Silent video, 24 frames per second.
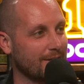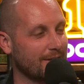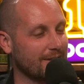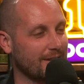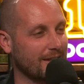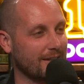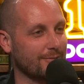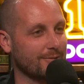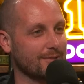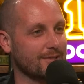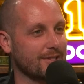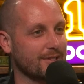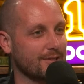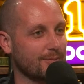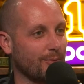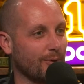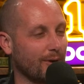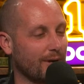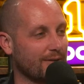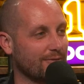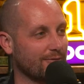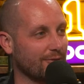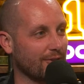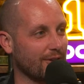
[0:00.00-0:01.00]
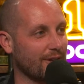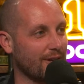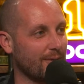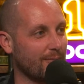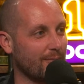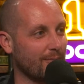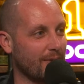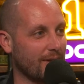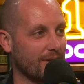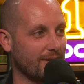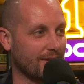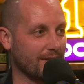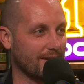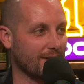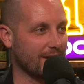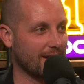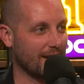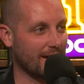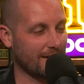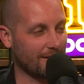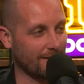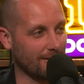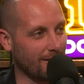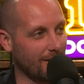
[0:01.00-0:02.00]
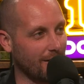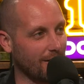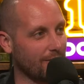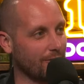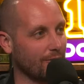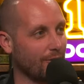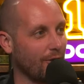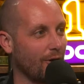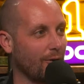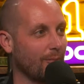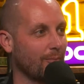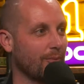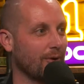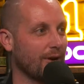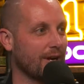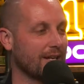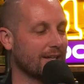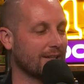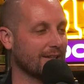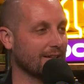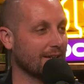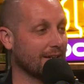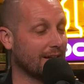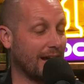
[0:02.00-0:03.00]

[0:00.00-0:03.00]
That was disappointing for them, and then they had other heartbreak.